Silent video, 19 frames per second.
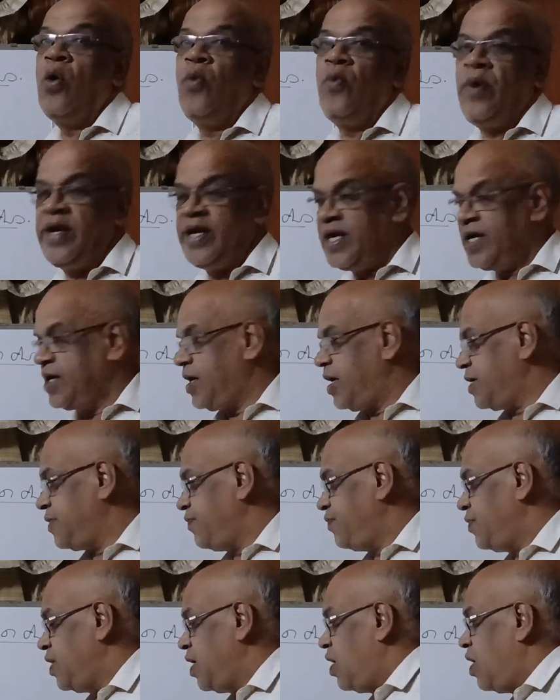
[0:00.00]
vinegar,
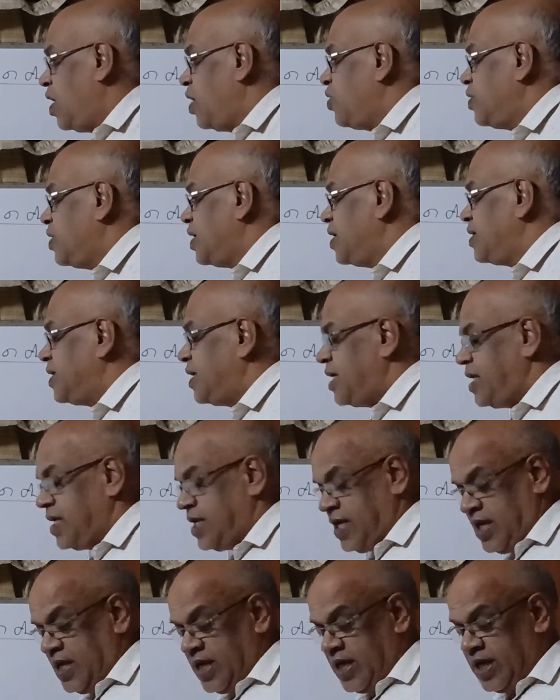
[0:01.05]
or you can say
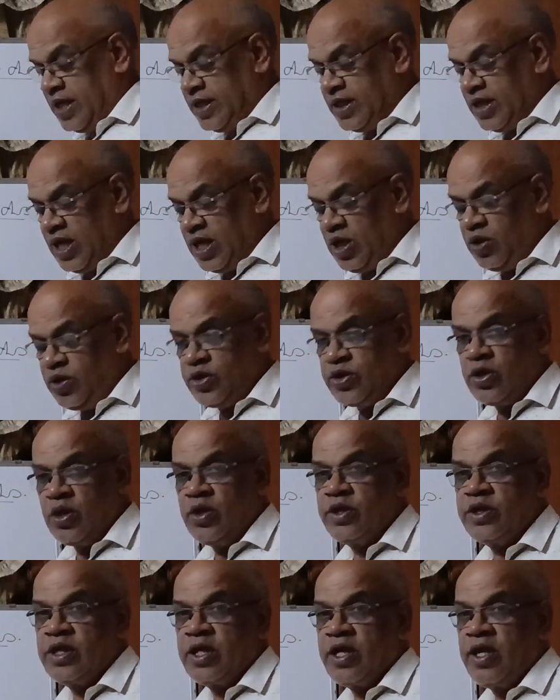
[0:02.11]
a dilute
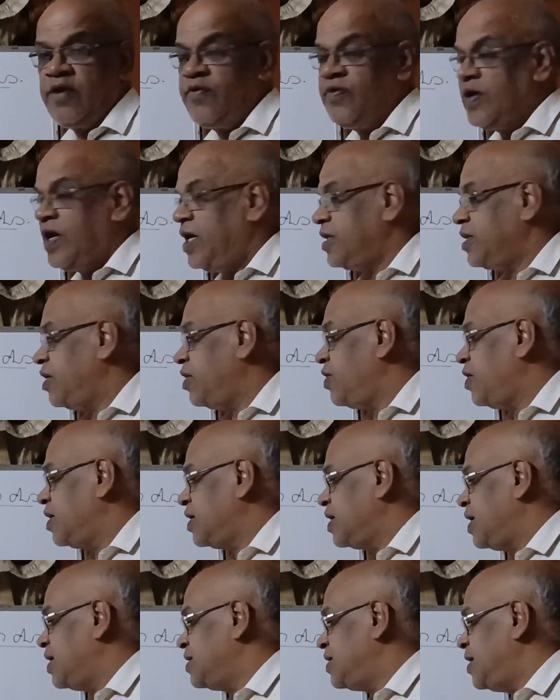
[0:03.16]
solution of ethanoic
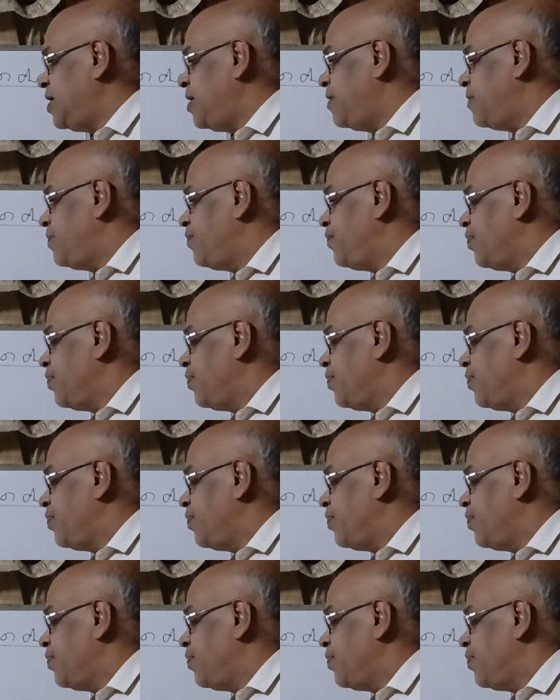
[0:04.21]
acid